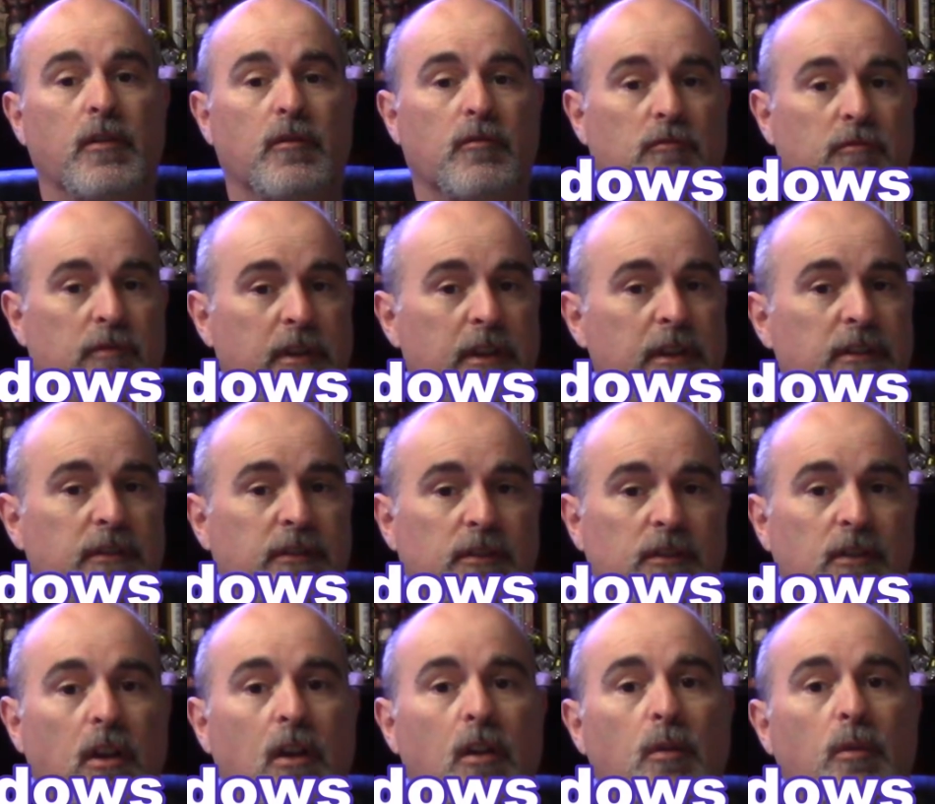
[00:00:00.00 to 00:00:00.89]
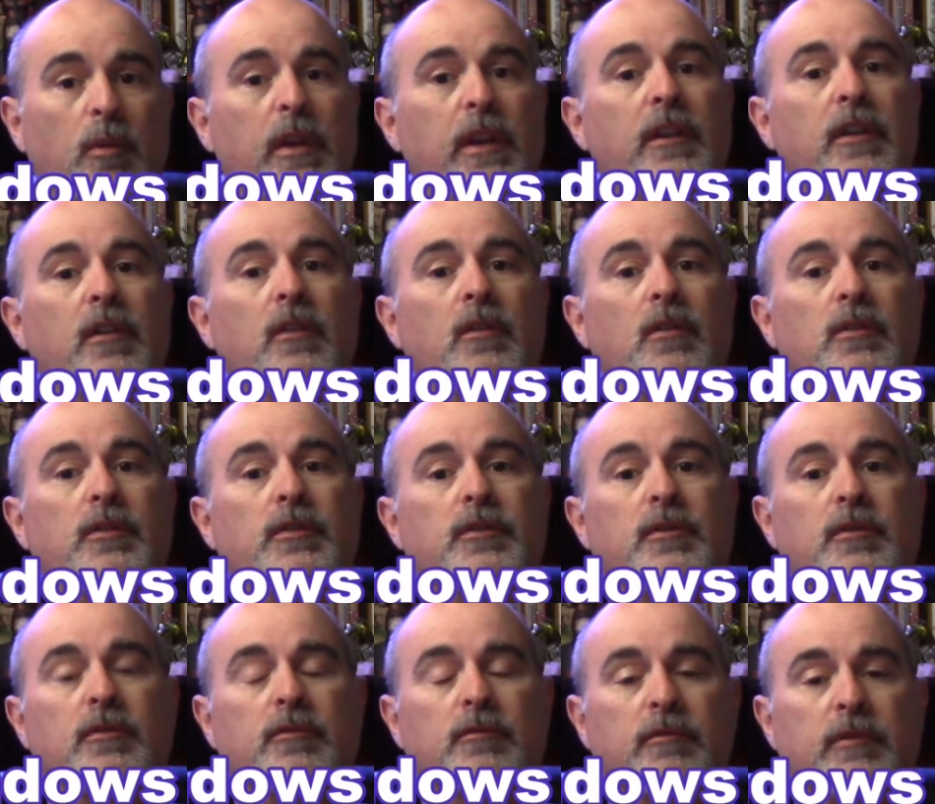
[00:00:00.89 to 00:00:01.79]
reinstall
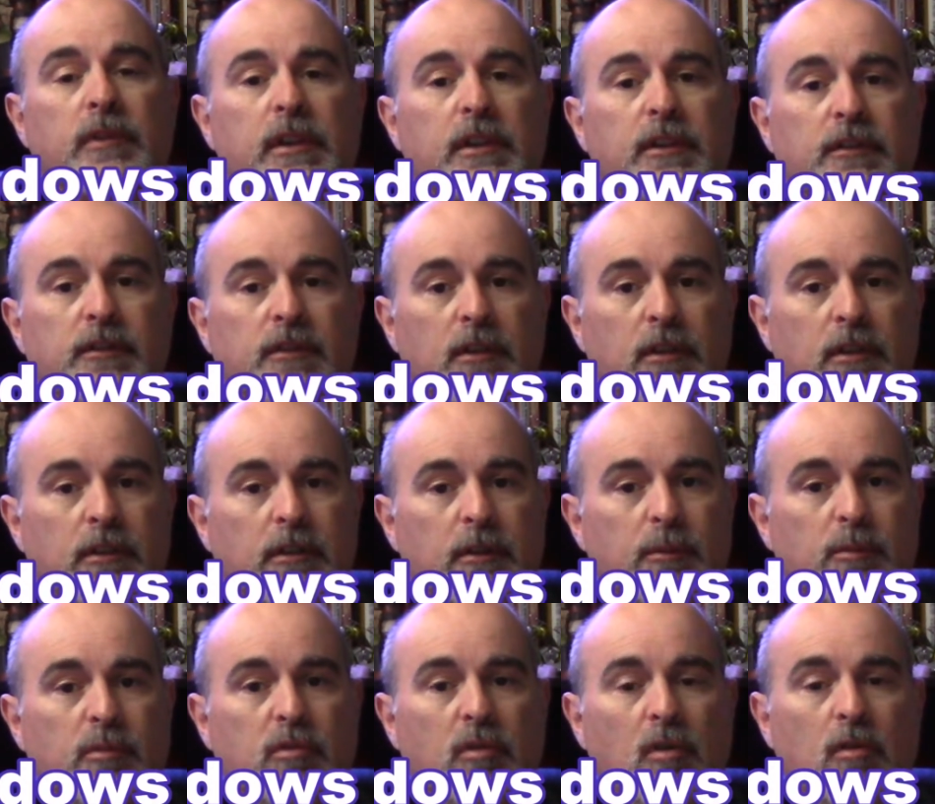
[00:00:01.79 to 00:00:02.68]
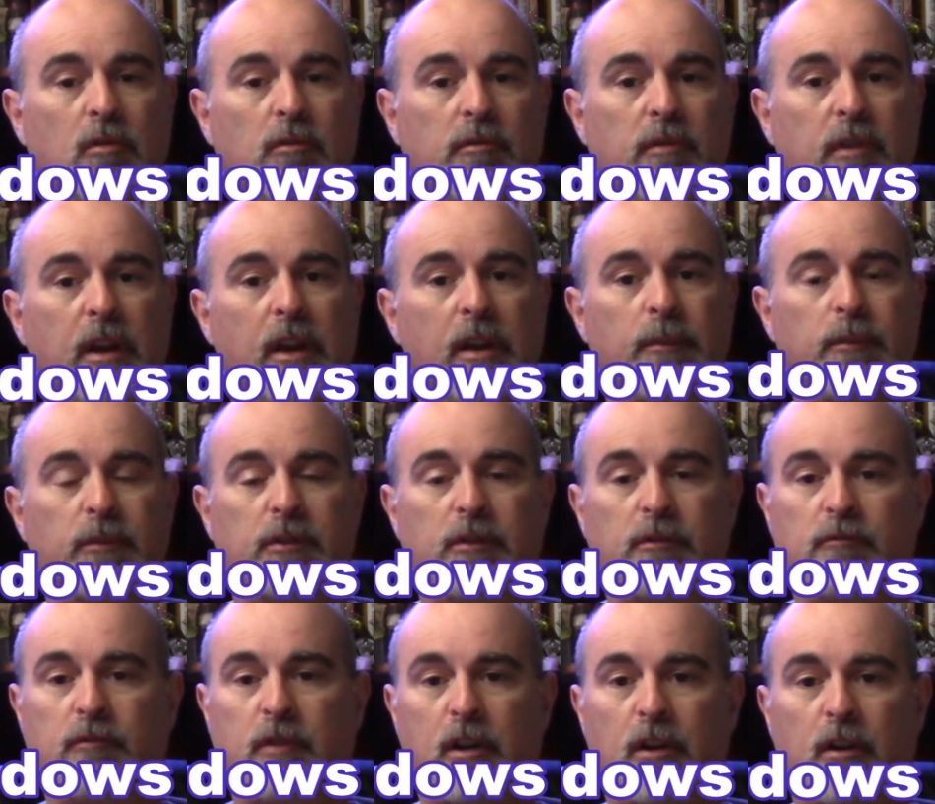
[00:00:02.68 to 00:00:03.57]
Windows, reinstall your programs,
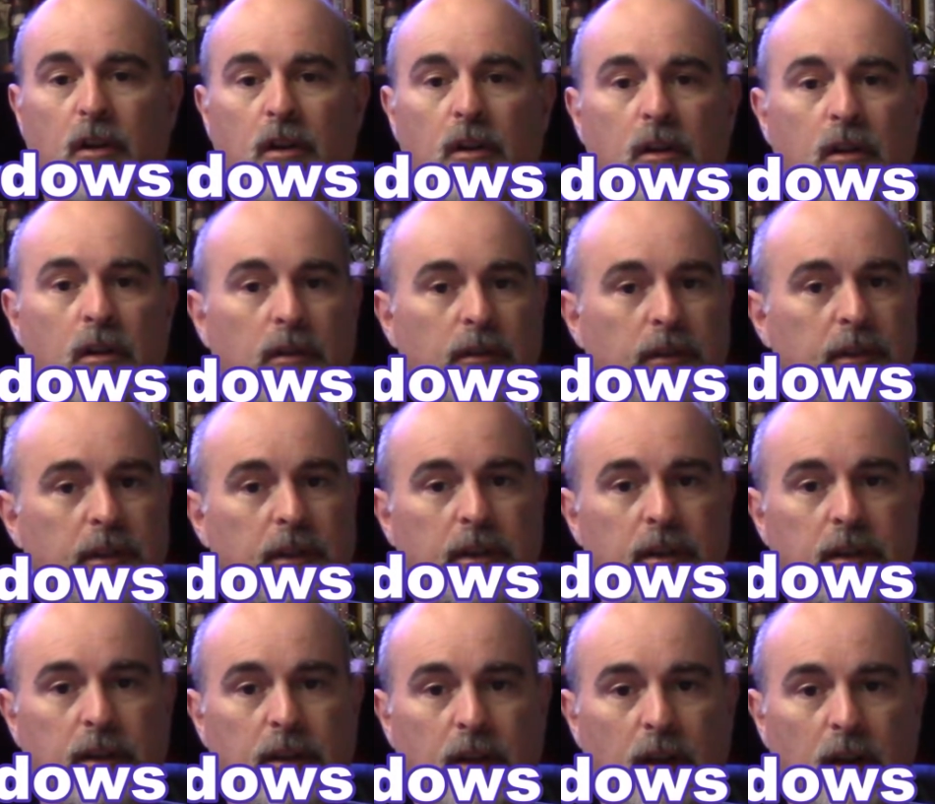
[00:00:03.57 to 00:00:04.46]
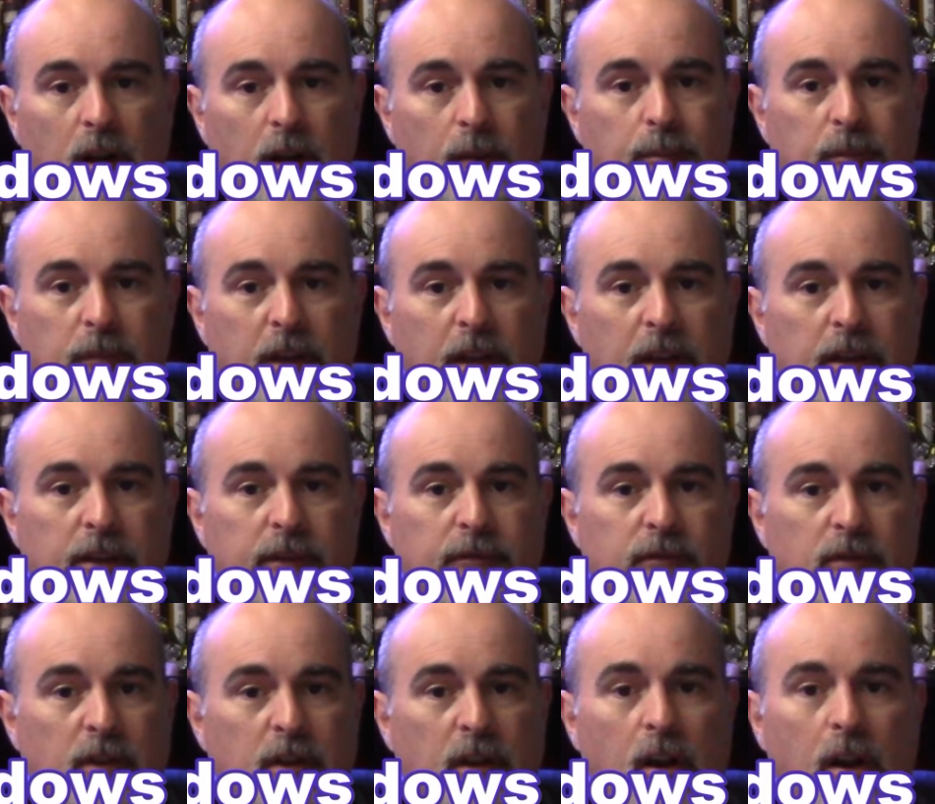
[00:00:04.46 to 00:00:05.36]
run all the updates
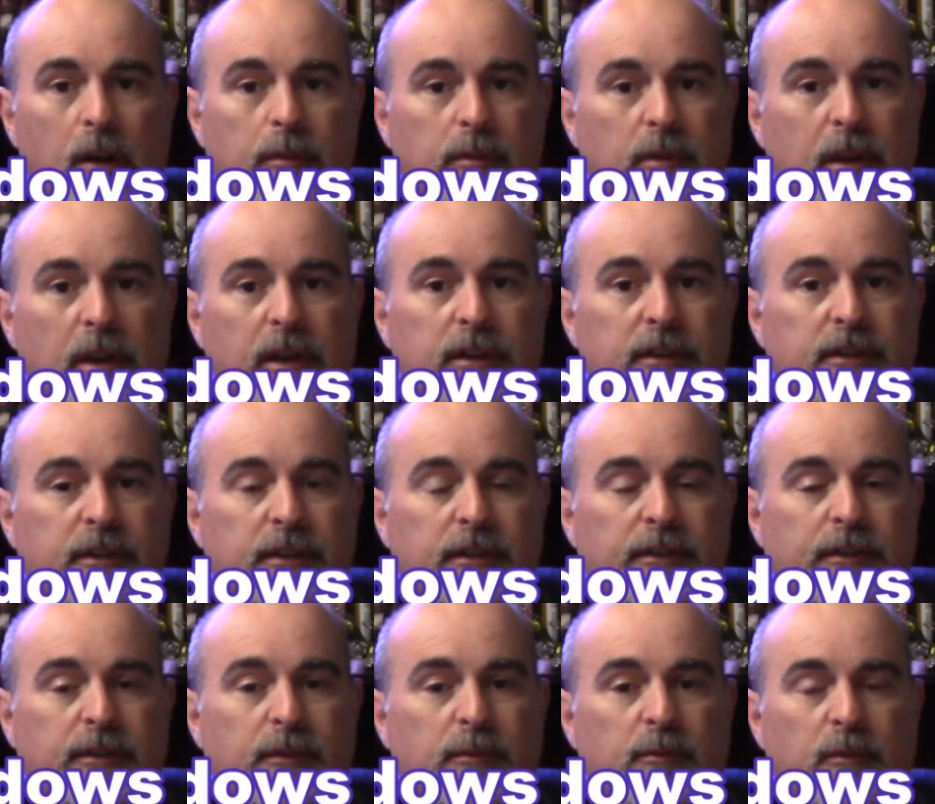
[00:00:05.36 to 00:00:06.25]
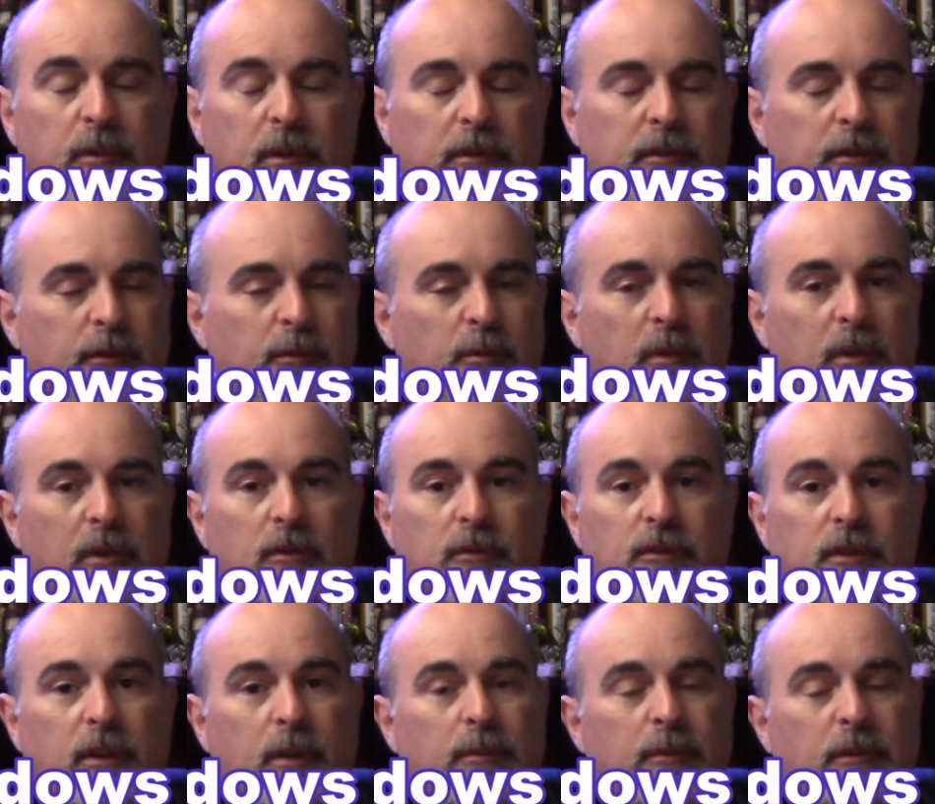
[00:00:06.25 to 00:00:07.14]
for the operating system, whether it's
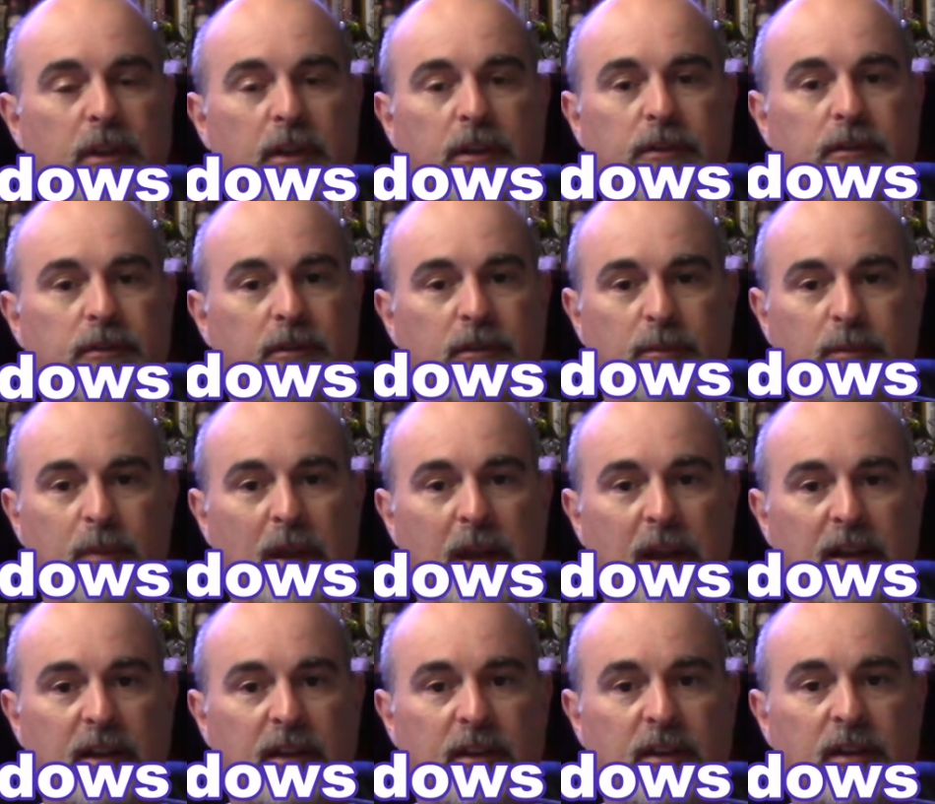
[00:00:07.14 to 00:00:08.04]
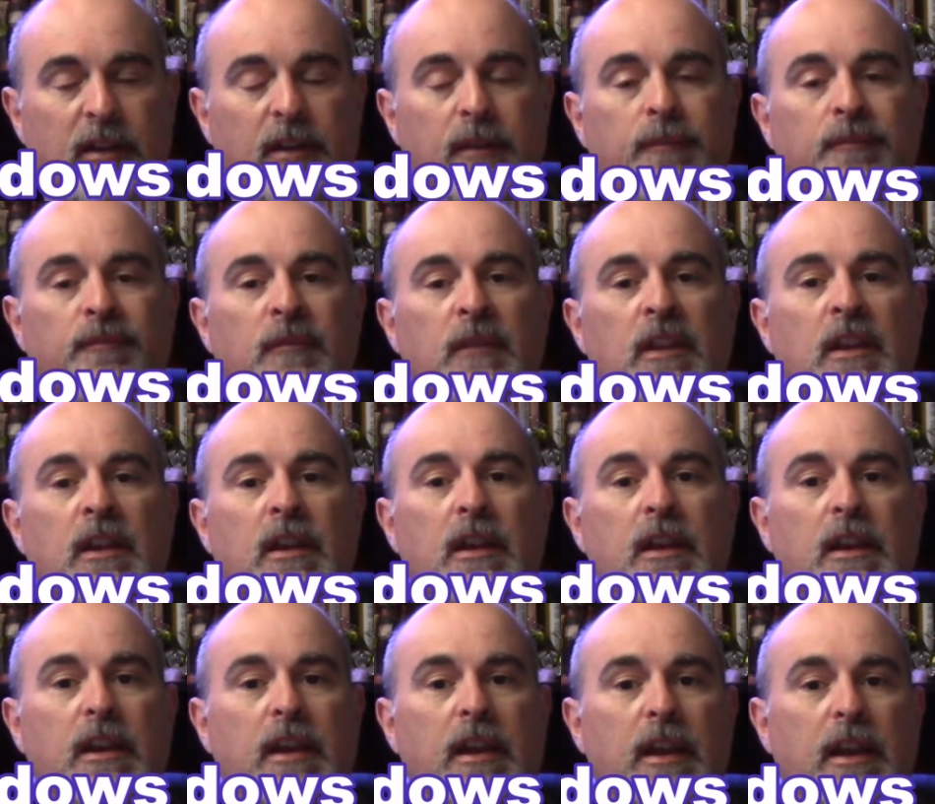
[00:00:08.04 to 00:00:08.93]
Windows updates or Mac,
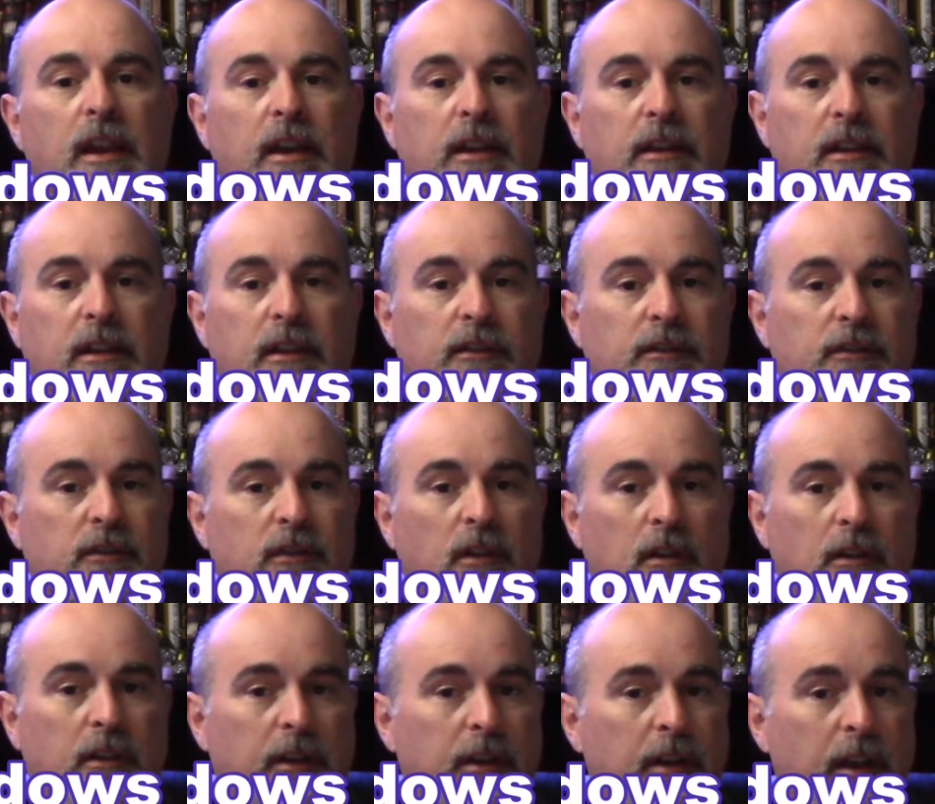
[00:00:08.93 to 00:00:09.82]
and install an